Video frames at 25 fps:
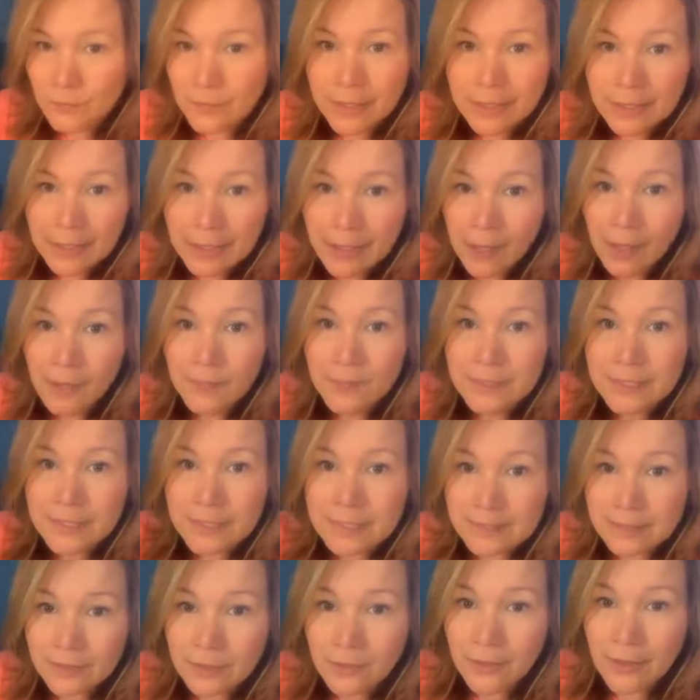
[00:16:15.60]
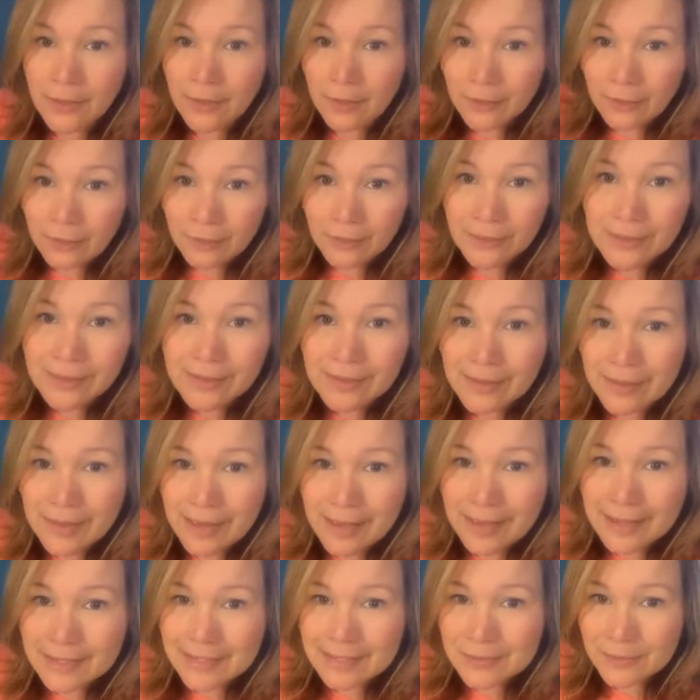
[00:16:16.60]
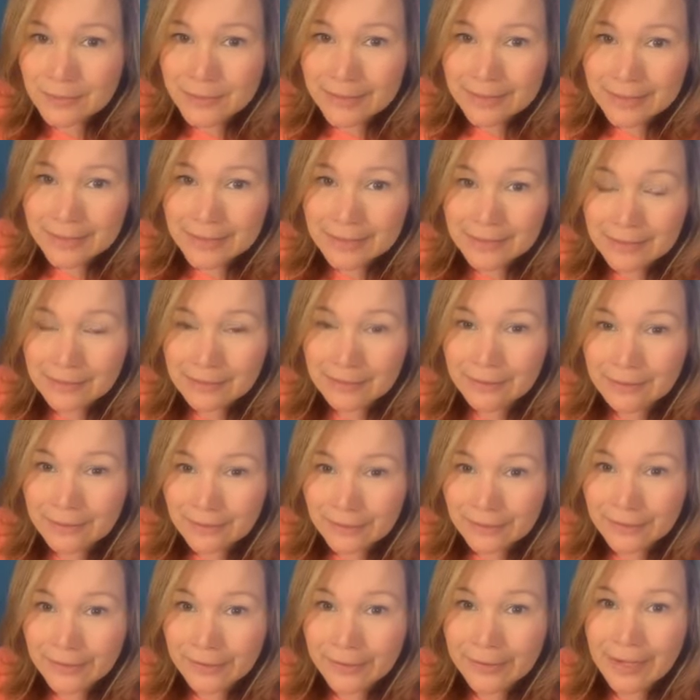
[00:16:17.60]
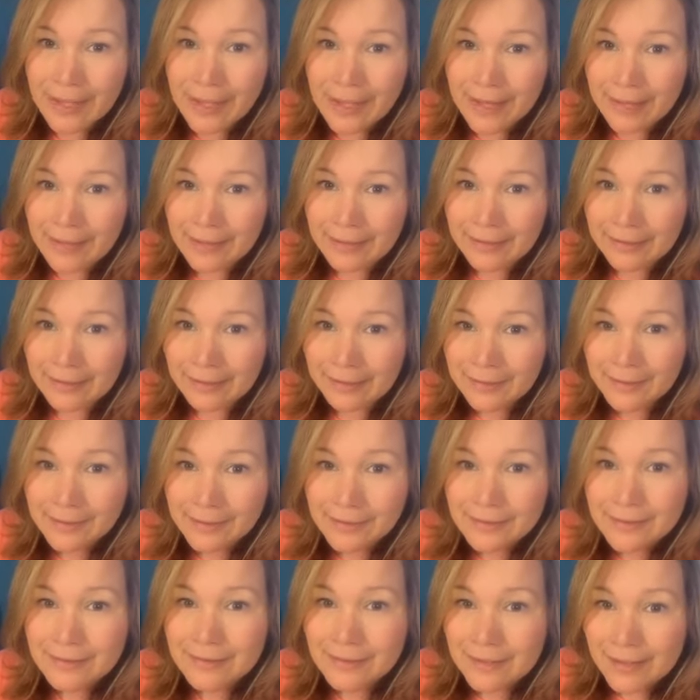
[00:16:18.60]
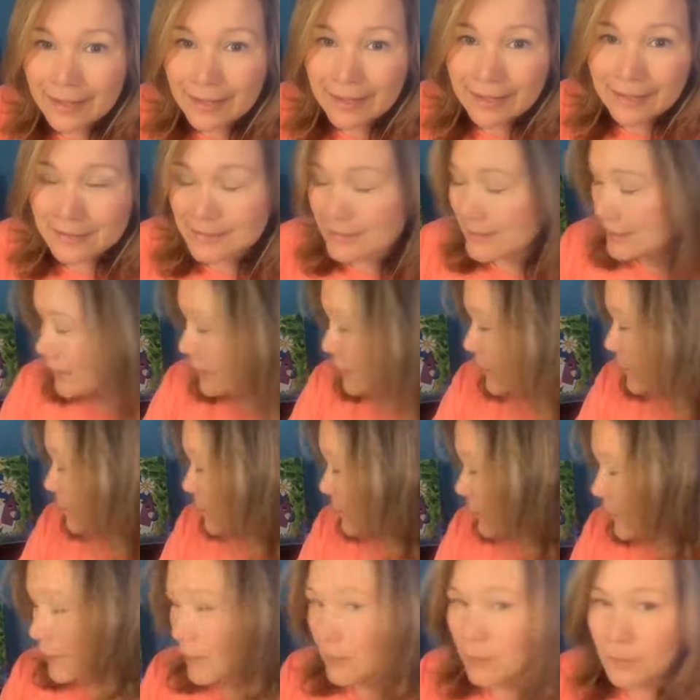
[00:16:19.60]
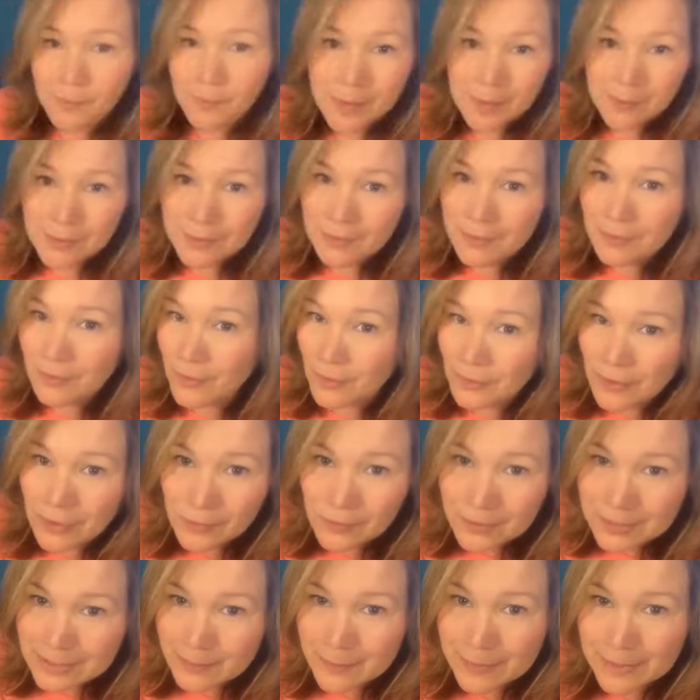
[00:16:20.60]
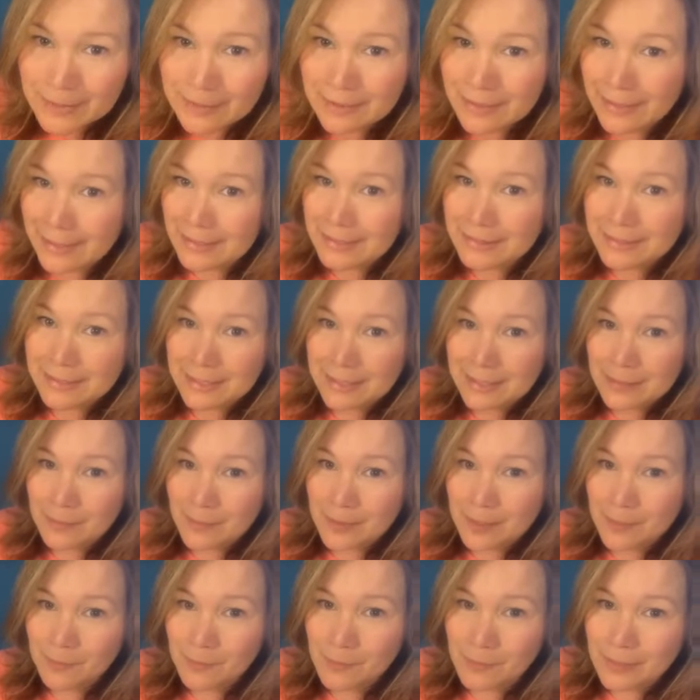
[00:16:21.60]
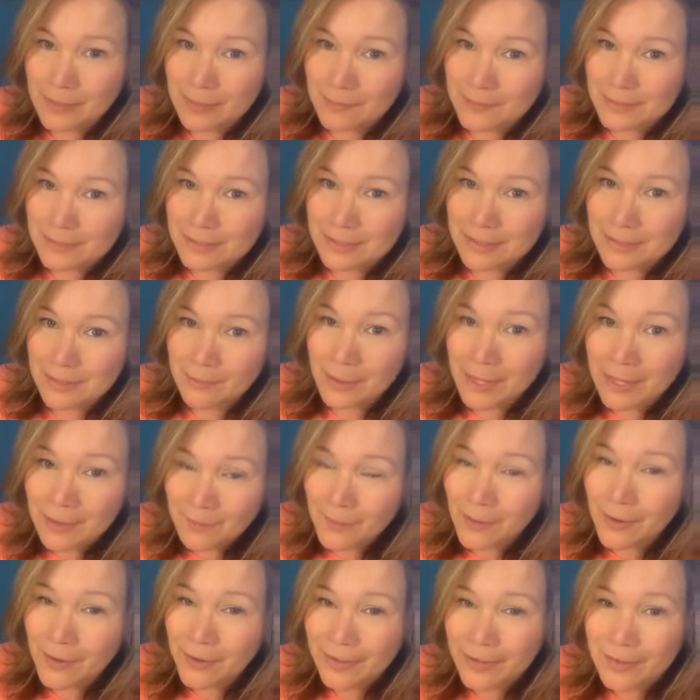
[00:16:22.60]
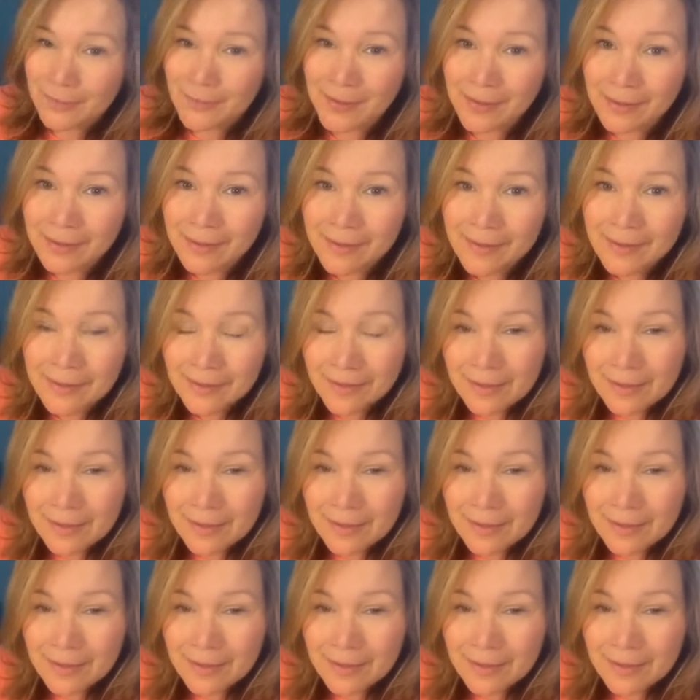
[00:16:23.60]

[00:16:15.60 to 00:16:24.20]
it helps us grow as we learn. And so, you know, maybe it won't always be a 19 people coming to the paint party, but